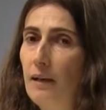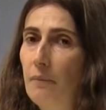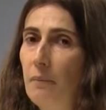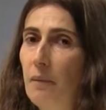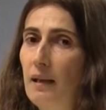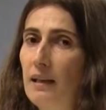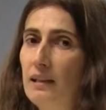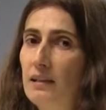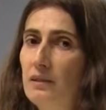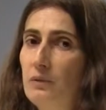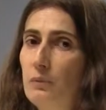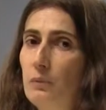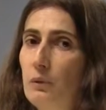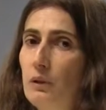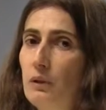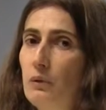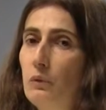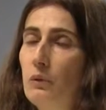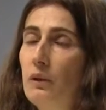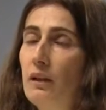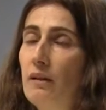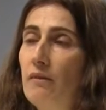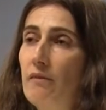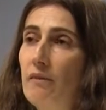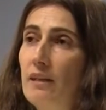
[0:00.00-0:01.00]
but we
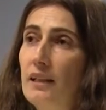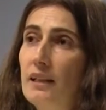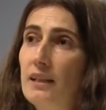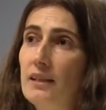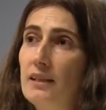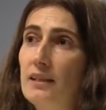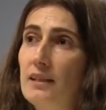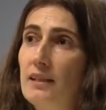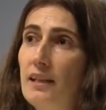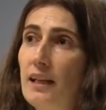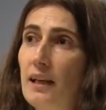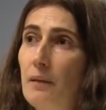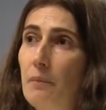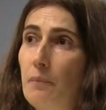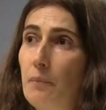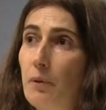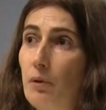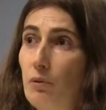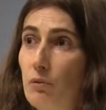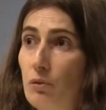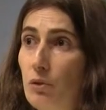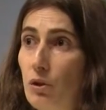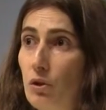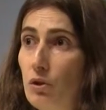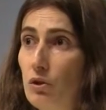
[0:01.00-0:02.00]
couldn't reach the
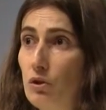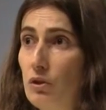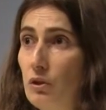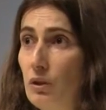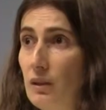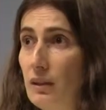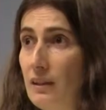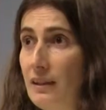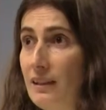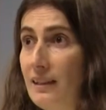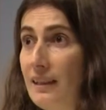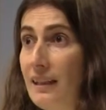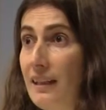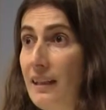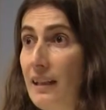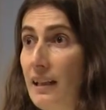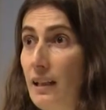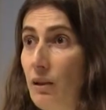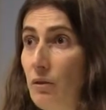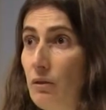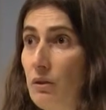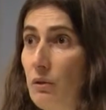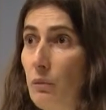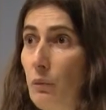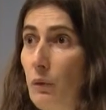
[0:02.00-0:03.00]
prognosed TD
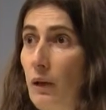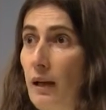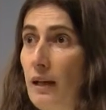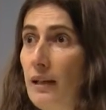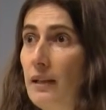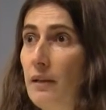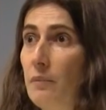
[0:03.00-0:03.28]
of the well,